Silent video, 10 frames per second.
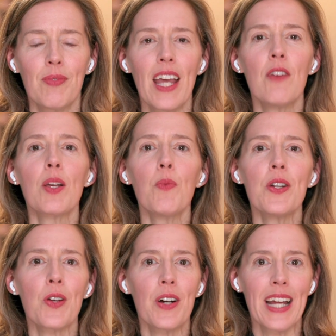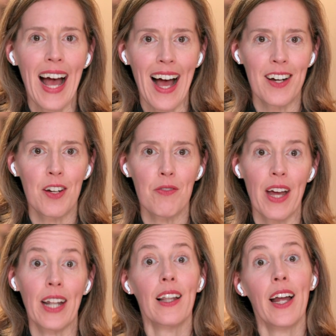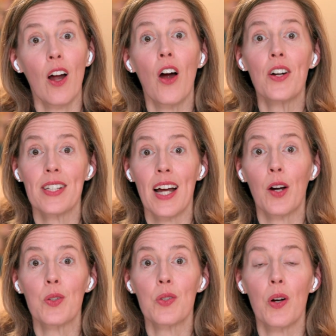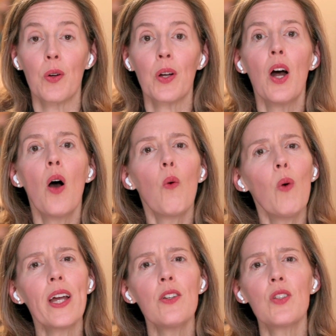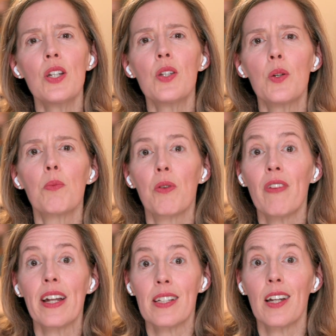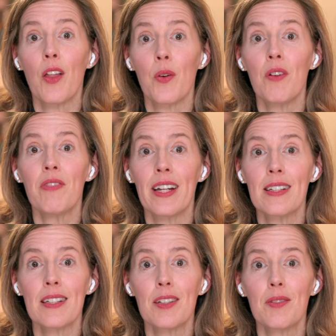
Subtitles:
If someone has already had an event, like a heart attack or stroke, what can she do to prevent another event?